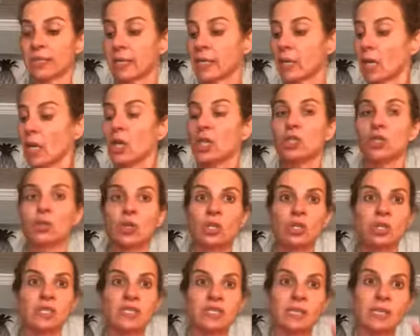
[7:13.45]
Like you
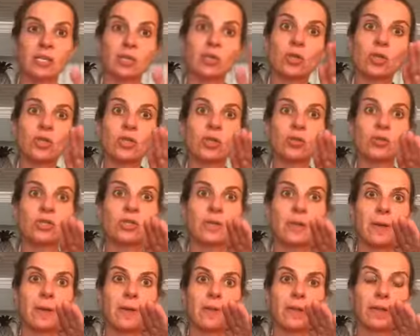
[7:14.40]
can instead you can use
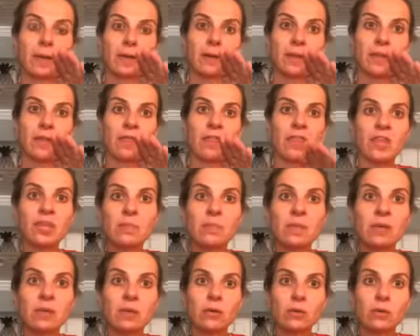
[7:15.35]
like thin
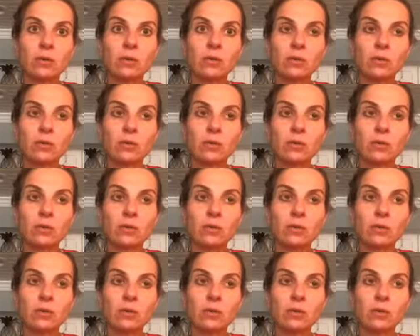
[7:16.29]
mint